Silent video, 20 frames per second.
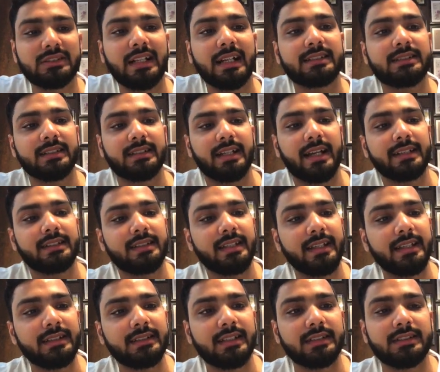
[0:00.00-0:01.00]
that's it i
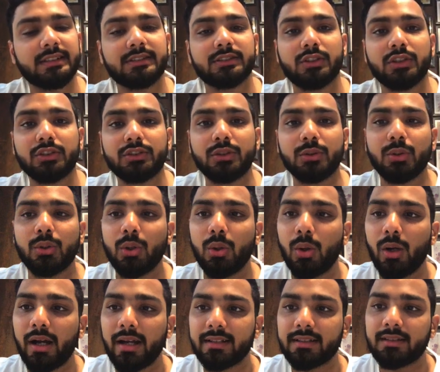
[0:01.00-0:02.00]
think this is good to
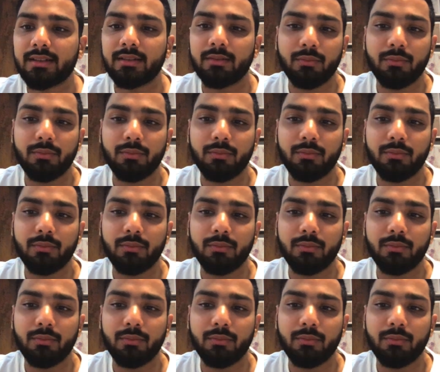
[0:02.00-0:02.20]
go i